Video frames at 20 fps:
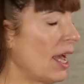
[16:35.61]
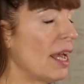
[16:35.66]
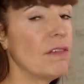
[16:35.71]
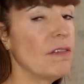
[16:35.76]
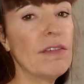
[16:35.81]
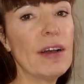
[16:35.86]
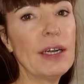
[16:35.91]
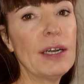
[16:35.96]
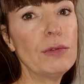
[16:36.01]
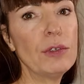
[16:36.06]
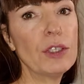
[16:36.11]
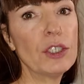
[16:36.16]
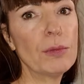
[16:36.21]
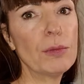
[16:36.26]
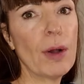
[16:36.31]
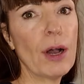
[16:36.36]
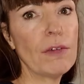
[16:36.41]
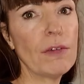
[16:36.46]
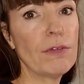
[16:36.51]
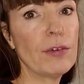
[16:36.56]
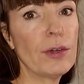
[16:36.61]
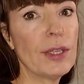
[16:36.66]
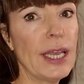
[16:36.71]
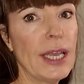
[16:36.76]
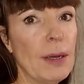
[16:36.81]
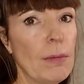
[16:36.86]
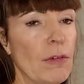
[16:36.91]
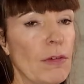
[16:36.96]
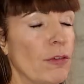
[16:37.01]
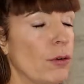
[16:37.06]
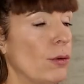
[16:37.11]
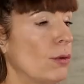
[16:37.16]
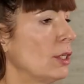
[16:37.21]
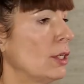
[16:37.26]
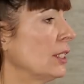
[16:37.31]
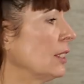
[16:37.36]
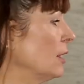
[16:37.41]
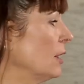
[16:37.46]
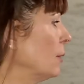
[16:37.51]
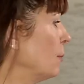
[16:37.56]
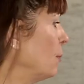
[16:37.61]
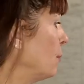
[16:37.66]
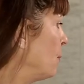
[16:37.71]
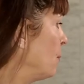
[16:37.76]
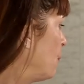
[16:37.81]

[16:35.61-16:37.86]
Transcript: I found a spot for them, of course,